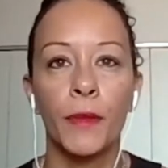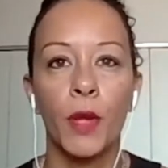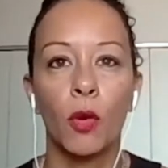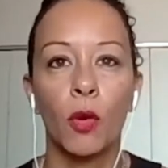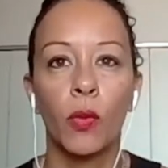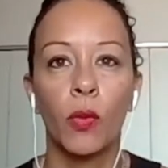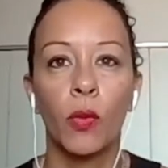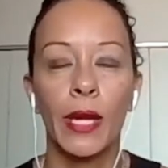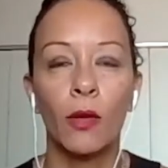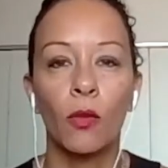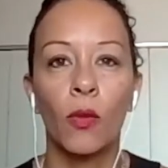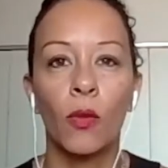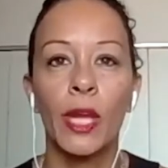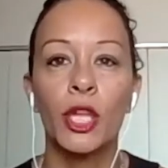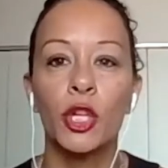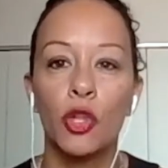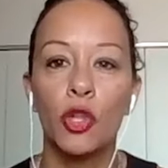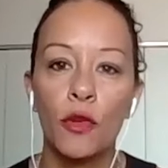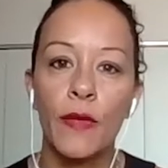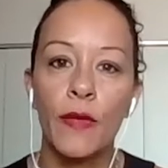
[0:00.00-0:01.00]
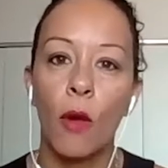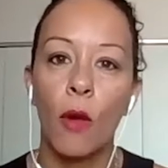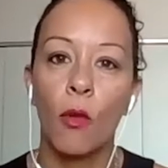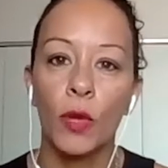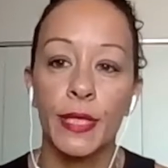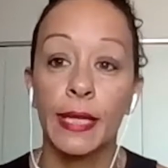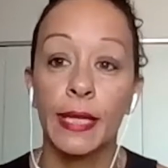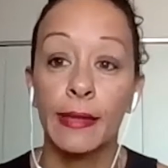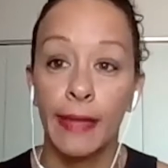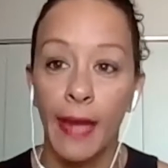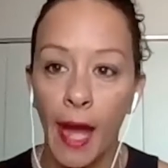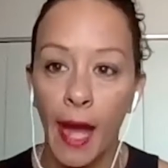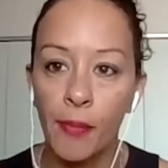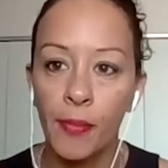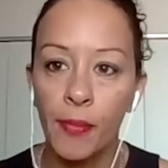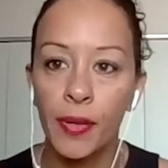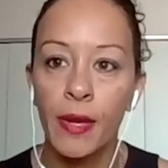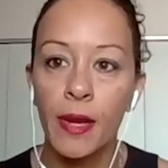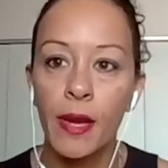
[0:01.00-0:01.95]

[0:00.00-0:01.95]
We knew there was a gap,